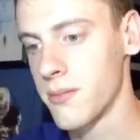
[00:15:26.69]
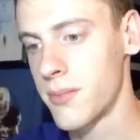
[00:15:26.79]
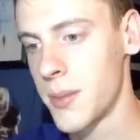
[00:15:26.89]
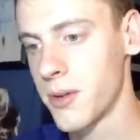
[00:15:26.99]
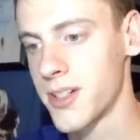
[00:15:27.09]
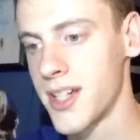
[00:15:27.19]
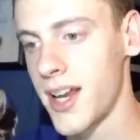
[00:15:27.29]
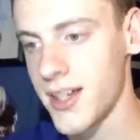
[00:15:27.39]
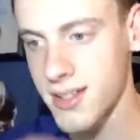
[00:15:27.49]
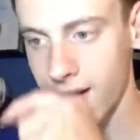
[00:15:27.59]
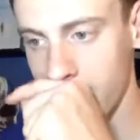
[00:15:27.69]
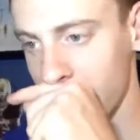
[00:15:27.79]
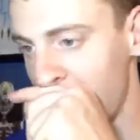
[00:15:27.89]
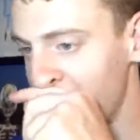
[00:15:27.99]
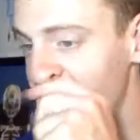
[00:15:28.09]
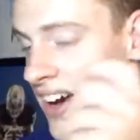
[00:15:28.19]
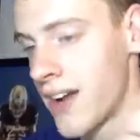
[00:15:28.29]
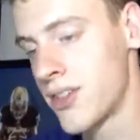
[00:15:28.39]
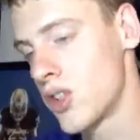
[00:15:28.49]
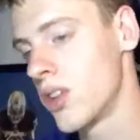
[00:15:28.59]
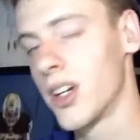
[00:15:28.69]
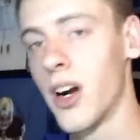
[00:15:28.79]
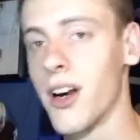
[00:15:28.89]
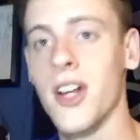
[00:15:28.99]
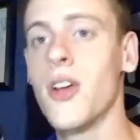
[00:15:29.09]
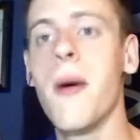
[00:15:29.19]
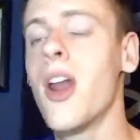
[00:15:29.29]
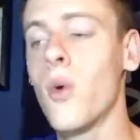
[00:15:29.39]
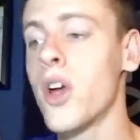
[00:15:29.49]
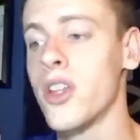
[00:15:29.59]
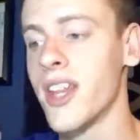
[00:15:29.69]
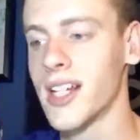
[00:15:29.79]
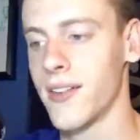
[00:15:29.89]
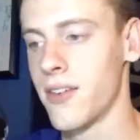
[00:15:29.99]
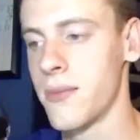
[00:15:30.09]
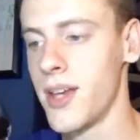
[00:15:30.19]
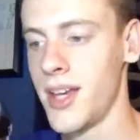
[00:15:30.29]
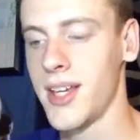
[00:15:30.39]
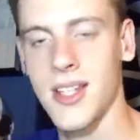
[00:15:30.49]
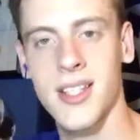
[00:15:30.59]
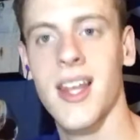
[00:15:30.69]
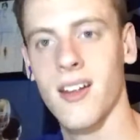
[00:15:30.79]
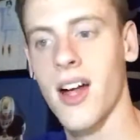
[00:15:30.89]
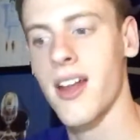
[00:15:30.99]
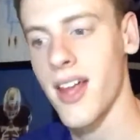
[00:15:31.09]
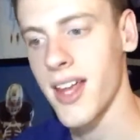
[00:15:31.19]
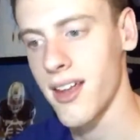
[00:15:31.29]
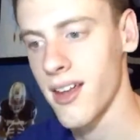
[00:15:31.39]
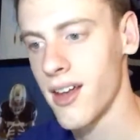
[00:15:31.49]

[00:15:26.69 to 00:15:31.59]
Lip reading: People are saying he's not a top 5 shooting guard. And no matter what you think of him, he's getting a lot of hate.